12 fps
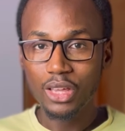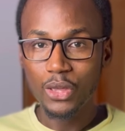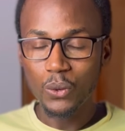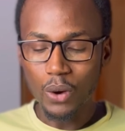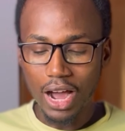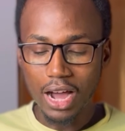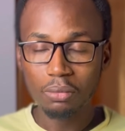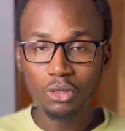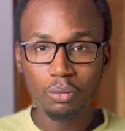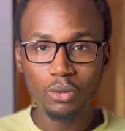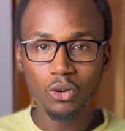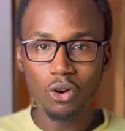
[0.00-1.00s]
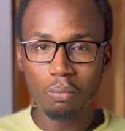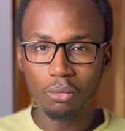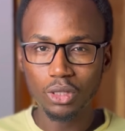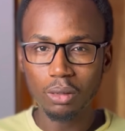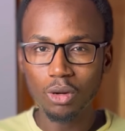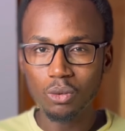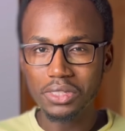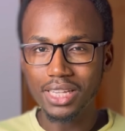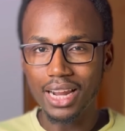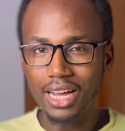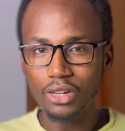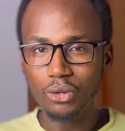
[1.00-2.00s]
you have to be comfortable with
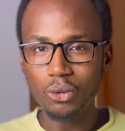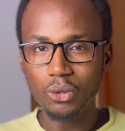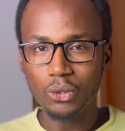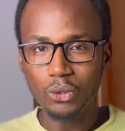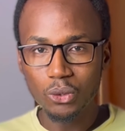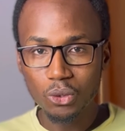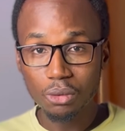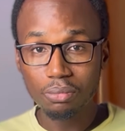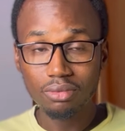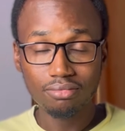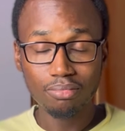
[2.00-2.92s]
learning on YouTube